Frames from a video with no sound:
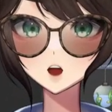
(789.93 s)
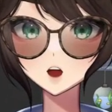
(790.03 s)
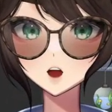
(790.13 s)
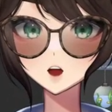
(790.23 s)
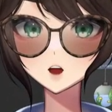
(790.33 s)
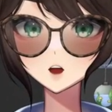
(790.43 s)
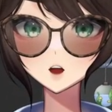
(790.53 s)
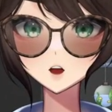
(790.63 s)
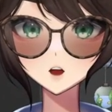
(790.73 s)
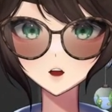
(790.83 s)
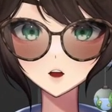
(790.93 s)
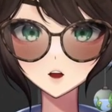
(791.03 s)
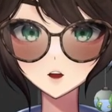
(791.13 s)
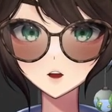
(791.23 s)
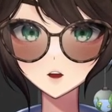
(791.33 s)

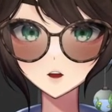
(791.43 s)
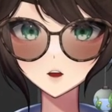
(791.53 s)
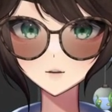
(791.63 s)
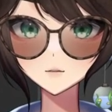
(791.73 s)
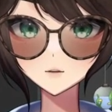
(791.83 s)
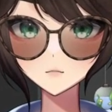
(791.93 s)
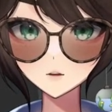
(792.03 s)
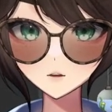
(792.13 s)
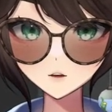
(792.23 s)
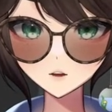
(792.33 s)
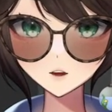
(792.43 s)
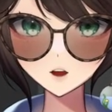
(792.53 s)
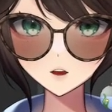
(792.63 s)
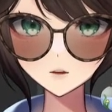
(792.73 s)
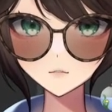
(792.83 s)
It says something about
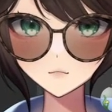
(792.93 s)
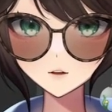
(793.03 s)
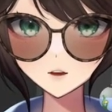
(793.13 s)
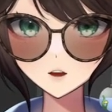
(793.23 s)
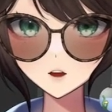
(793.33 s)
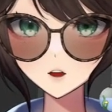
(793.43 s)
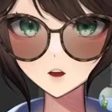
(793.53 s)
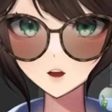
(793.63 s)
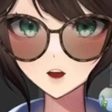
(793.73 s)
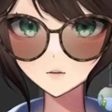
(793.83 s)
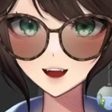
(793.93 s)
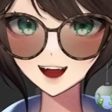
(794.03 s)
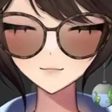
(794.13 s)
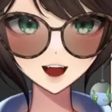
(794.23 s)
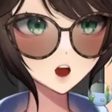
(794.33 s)
download. I'll fucking
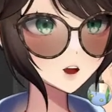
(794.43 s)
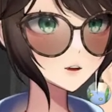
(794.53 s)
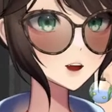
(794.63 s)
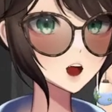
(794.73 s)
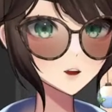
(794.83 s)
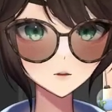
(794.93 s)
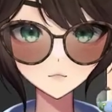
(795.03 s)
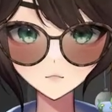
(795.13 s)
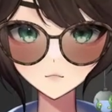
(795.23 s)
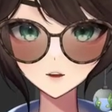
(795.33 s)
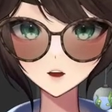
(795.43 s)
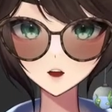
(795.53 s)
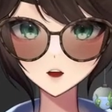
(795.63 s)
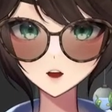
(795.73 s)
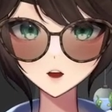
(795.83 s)
download it right now, dude.
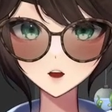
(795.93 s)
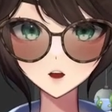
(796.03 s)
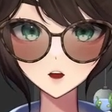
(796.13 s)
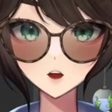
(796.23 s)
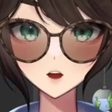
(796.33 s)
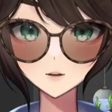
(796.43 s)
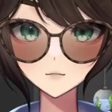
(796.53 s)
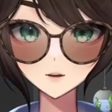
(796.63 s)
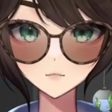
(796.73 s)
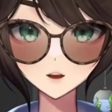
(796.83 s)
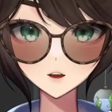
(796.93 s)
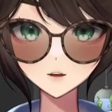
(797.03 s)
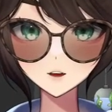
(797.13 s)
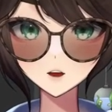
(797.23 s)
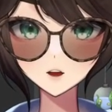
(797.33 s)
What the fuck is
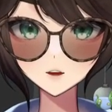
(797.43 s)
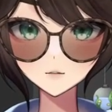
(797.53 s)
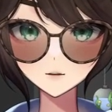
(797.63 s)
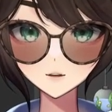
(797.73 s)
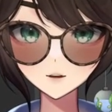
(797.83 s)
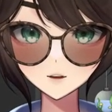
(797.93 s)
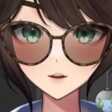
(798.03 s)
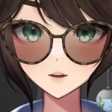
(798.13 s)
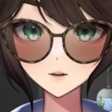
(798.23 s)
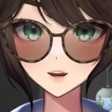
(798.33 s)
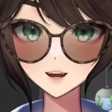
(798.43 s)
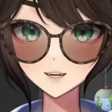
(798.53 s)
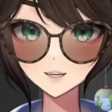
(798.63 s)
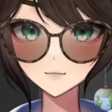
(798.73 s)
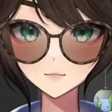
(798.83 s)
Deezer? What the
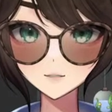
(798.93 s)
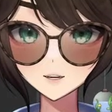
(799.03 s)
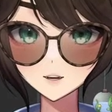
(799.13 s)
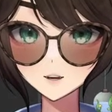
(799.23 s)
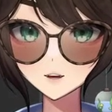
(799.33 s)
fuck?